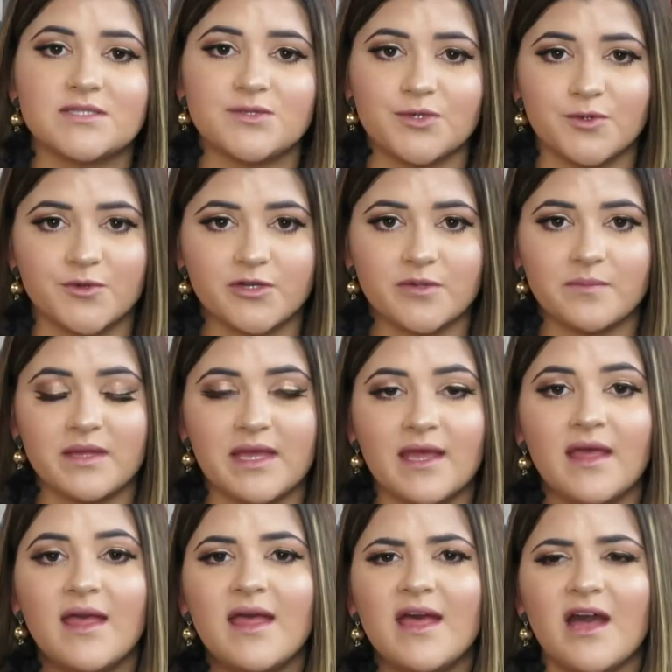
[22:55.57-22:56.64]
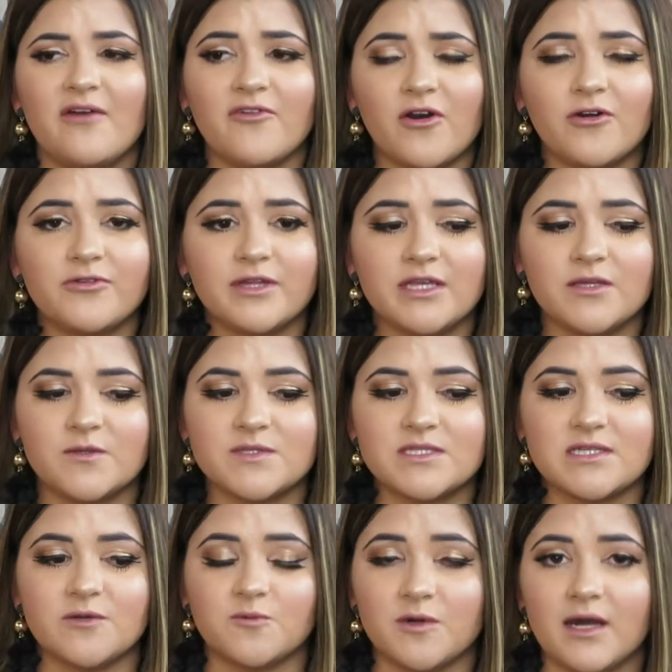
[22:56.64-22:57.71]
is newer to me. I've only
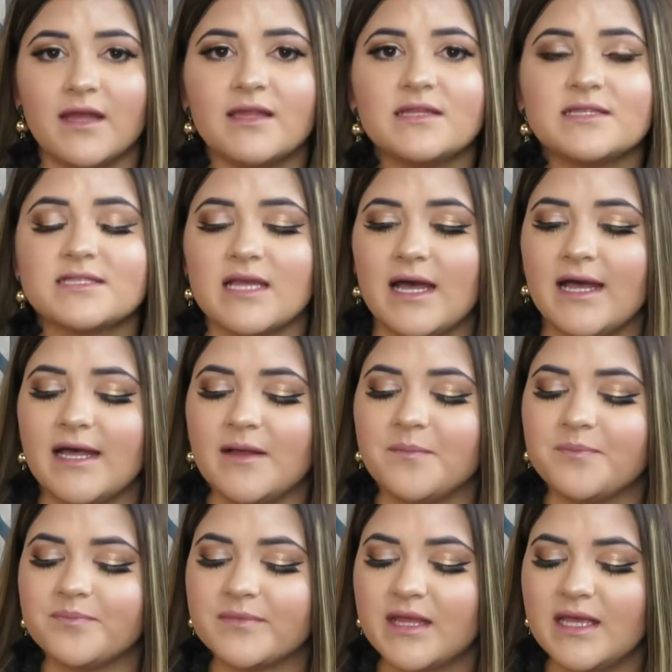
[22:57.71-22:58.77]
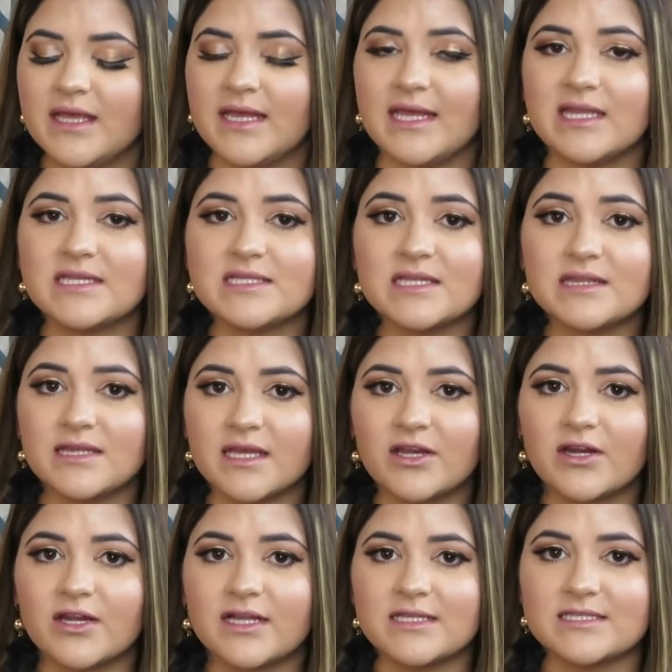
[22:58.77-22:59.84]
used it once. It is a
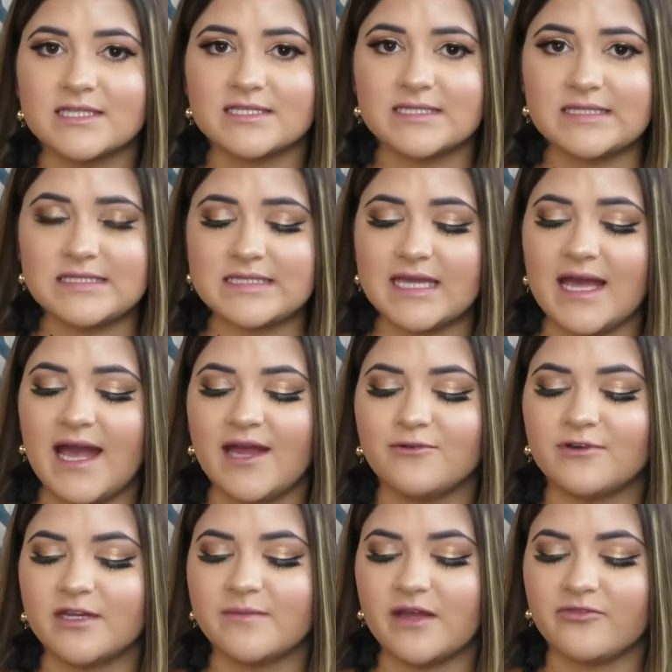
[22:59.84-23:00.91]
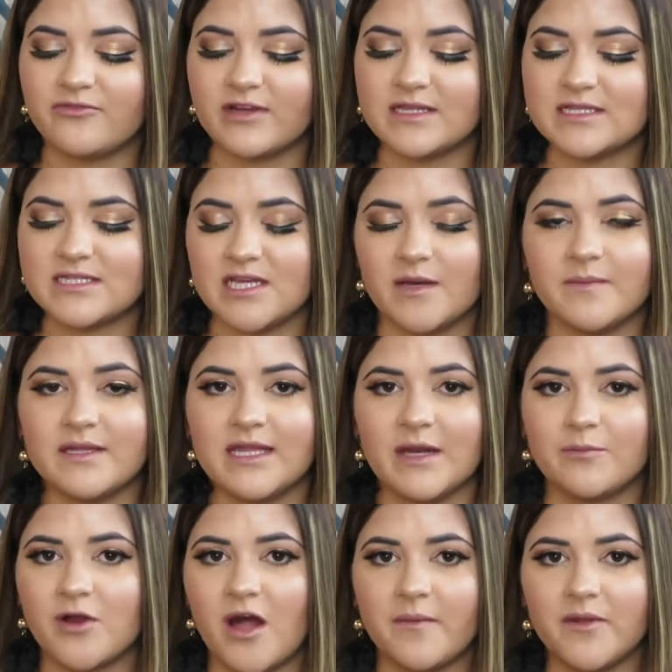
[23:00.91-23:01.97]
thicker consistency. I had one of my friends tell me that
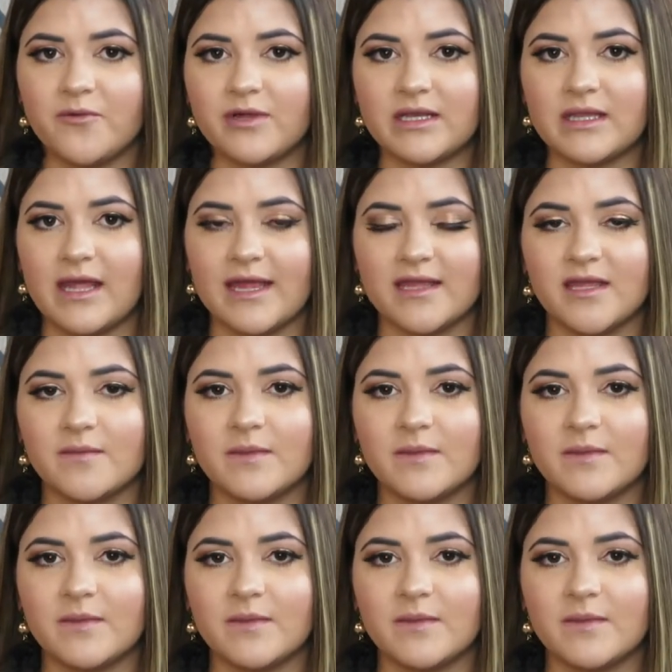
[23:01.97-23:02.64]
I probably wouldn't like